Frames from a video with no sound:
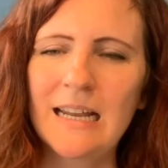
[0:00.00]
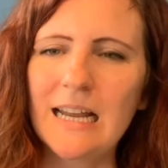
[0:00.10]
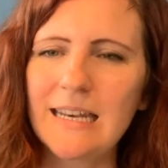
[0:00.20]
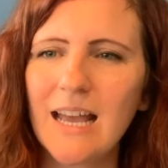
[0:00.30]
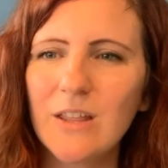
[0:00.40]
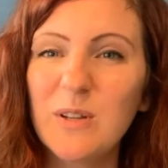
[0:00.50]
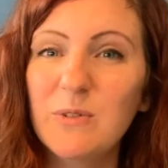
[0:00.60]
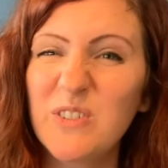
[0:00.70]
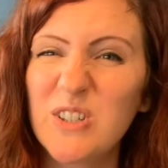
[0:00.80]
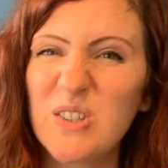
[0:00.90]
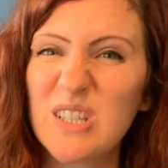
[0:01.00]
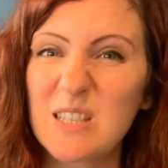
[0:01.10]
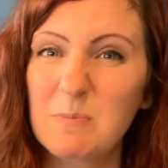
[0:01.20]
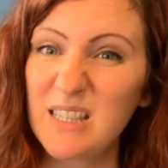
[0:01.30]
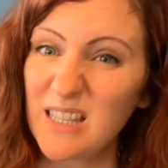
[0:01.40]
Now that we've reviewed the
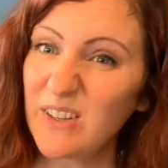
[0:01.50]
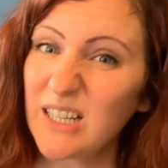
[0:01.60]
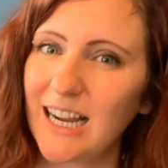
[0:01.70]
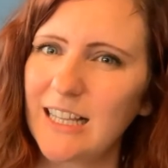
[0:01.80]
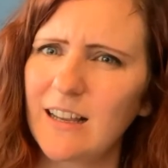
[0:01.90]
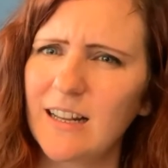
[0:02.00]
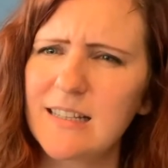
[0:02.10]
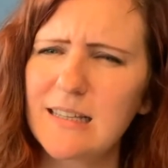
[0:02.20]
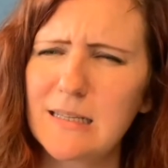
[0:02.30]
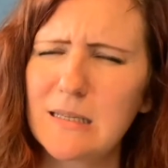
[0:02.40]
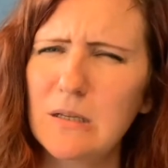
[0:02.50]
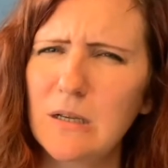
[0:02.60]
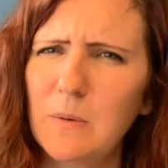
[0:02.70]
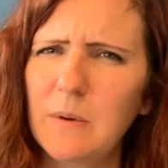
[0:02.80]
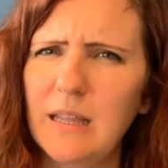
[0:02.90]
specific guidelines, let's look
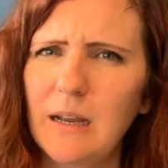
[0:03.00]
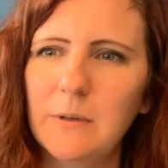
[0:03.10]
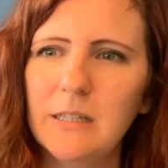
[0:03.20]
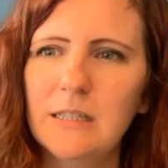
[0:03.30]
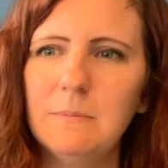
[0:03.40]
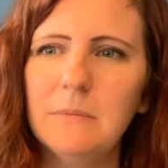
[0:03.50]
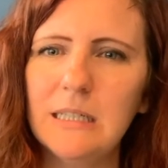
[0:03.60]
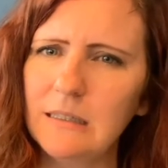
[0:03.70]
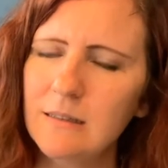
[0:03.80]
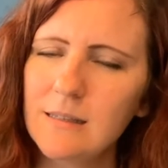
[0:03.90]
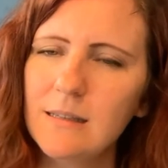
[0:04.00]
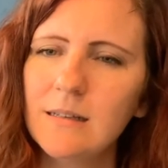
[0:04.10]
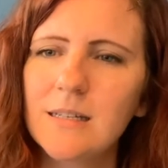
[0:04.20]
at what that really means.